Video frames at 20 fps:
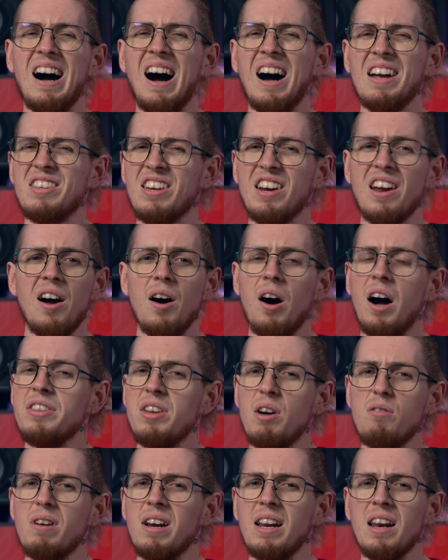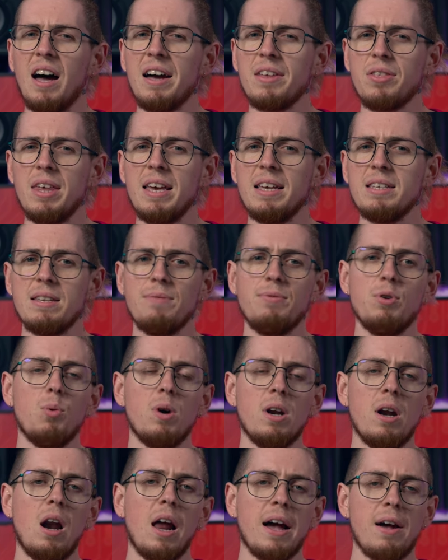I don't know, I don't really like these. If you
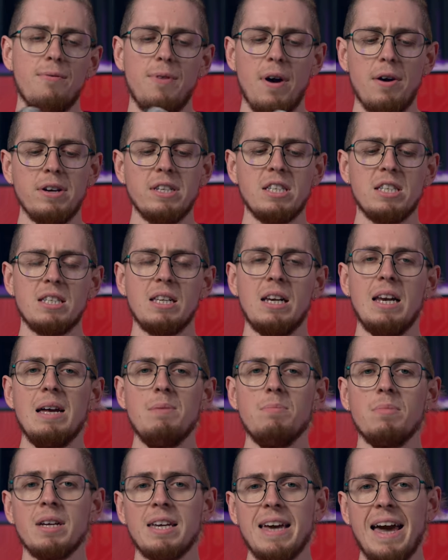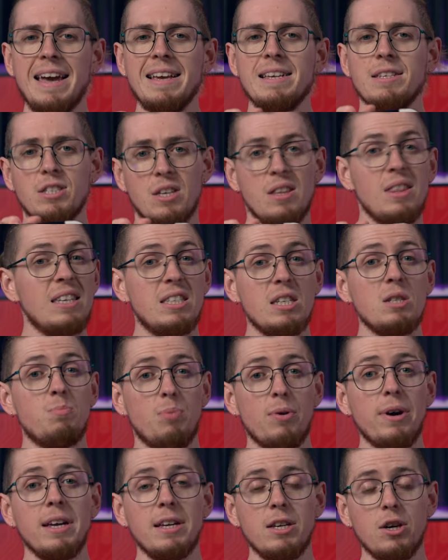want like a very slim case, this is
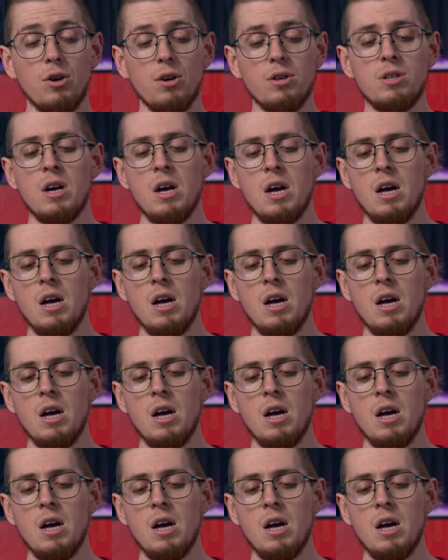pretty good.